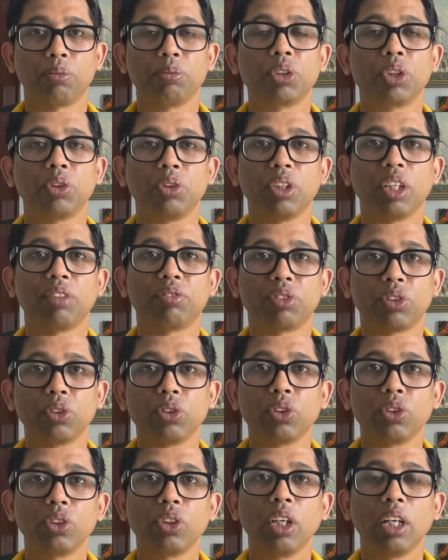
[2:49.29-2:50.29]
So you have
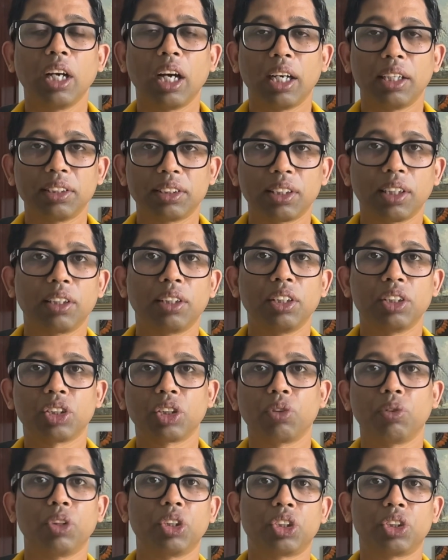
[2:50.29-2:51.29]
to answer these
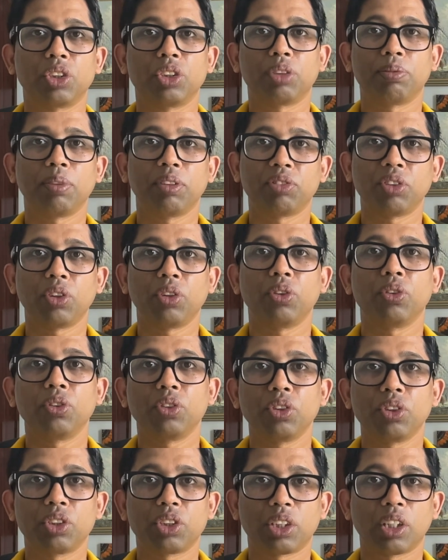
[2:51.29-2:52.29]
questions before you
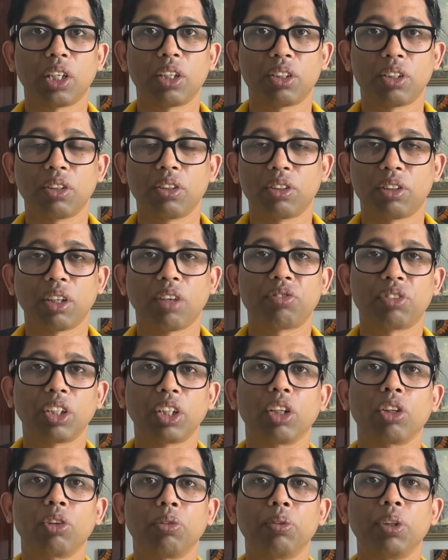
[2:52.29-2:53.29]
start drafting
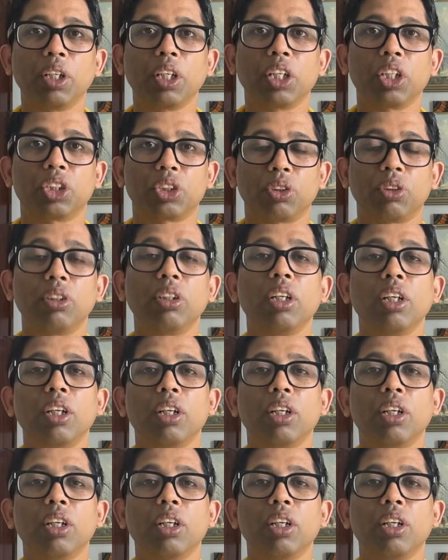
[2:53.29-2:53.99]
a communication.